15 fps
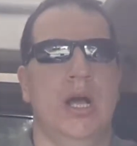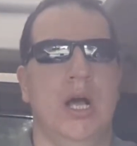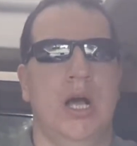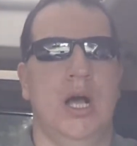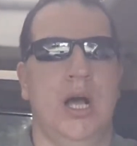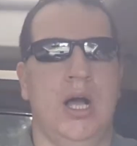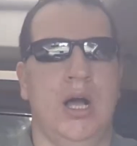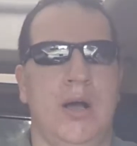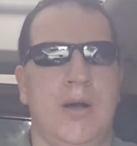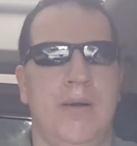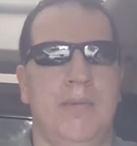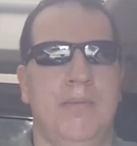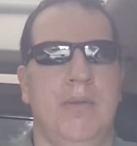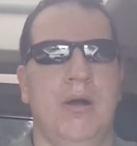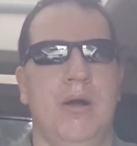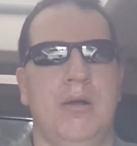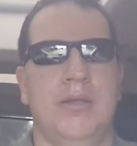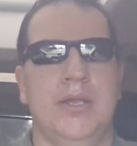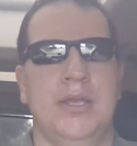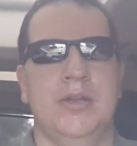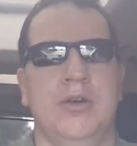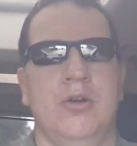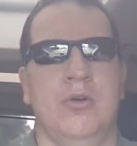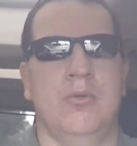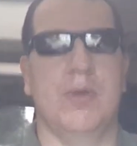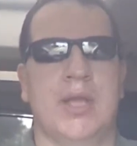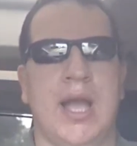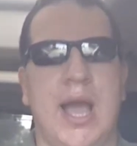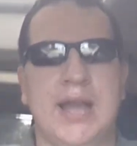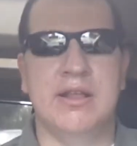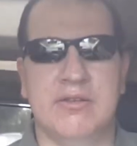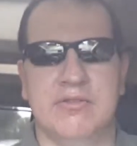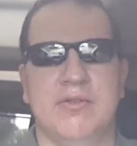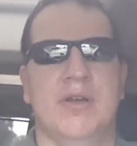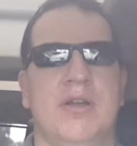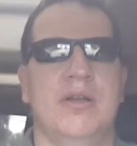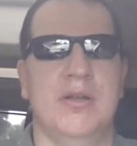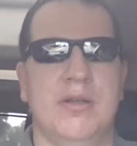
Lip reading: kind of